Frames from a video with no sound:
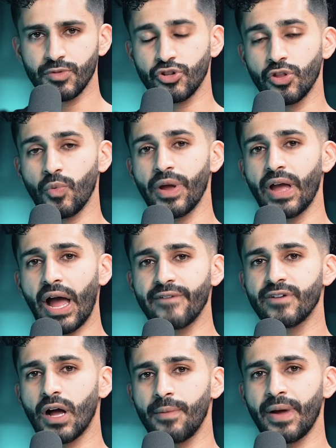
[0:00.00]
So the way
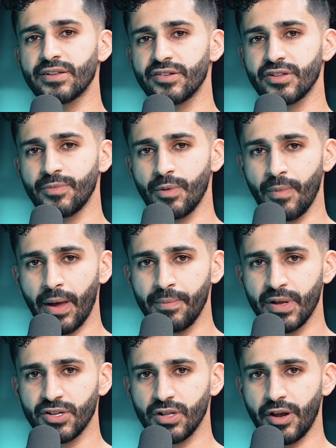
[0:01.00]
I've combated some of my
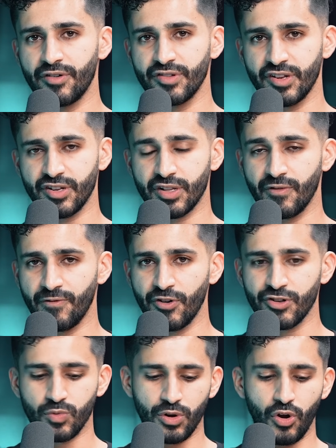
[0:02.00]
mental errors is the
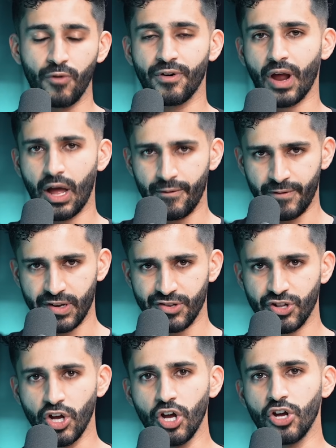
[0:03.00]
first one,
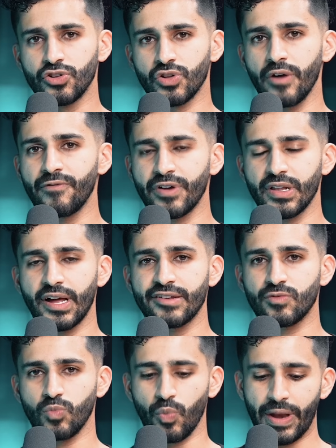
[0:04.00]
overconfidence. So I
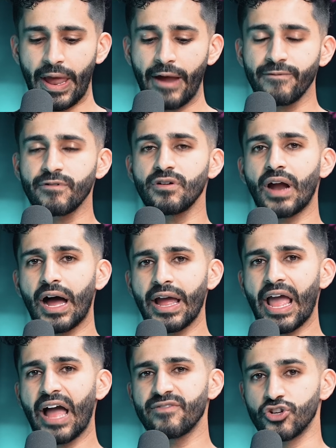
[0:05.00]
realized whenever I
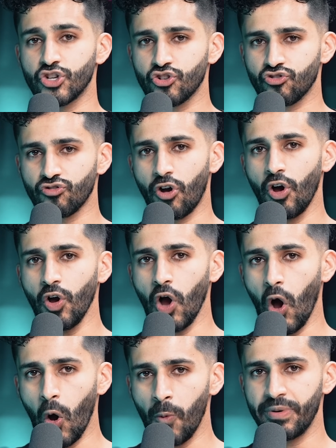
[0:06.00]
have a strong
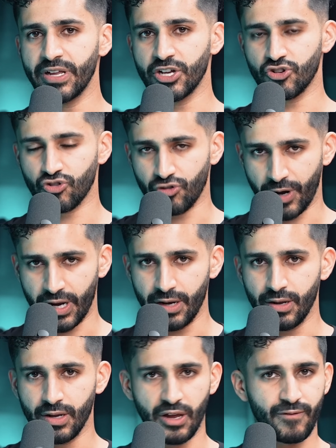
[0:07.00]
opening
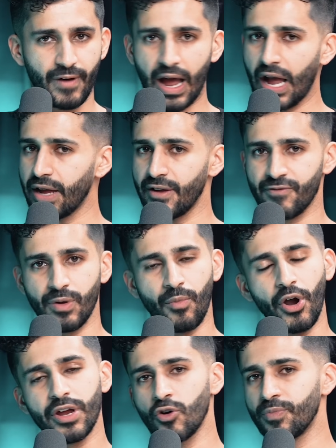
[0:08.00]
trade, if the
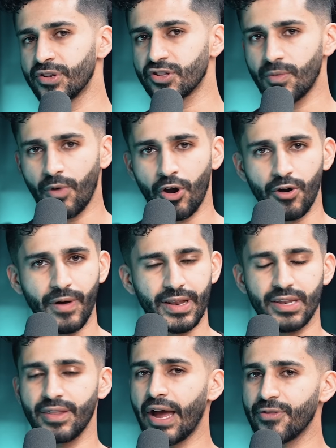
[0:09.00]
market opens tomorrow at
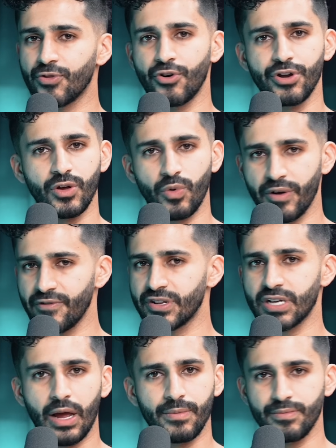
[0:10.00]
9:30 or whatever
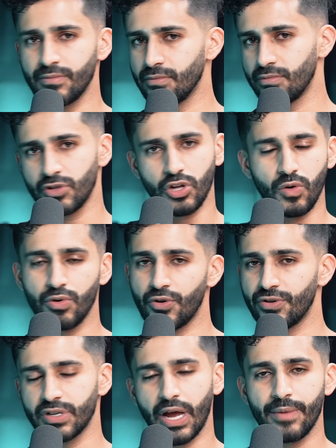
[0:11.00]
time zone
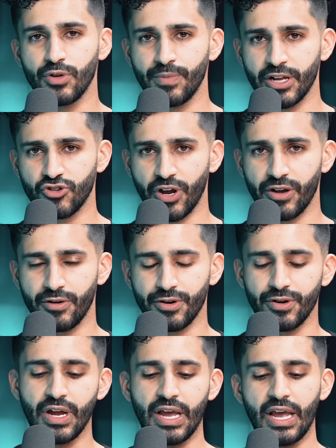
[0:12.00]
or time you may trade
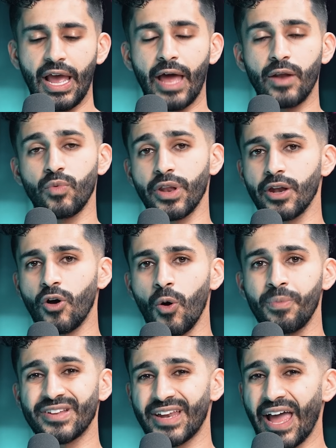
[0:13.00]
under, and when it
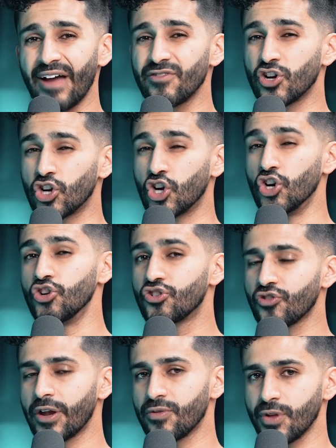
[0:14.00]
opens and I have a good
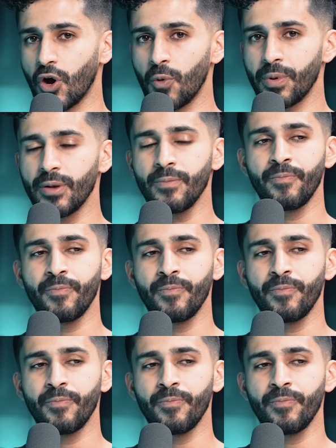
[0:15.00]
trade on the open,